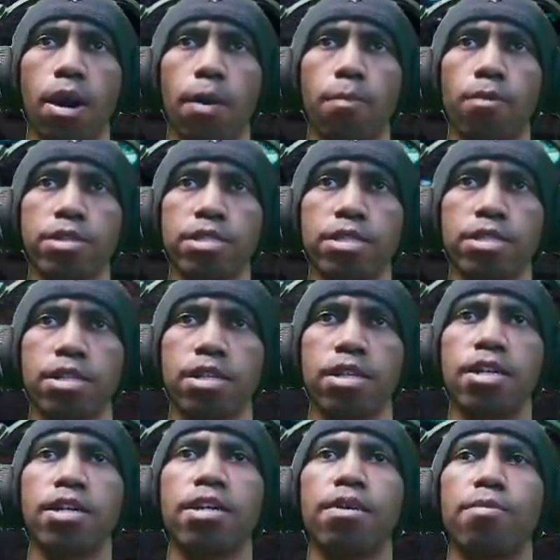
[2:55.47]
I put
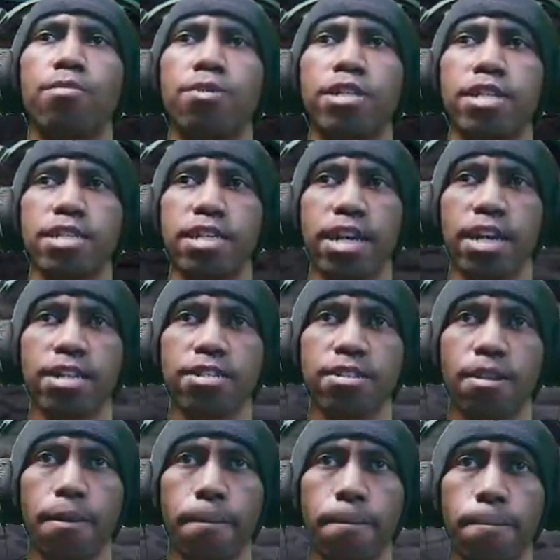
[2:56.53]
burden again.
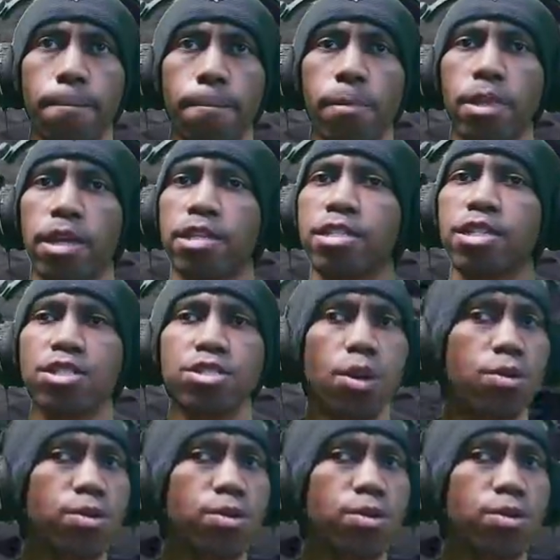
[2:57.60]
This is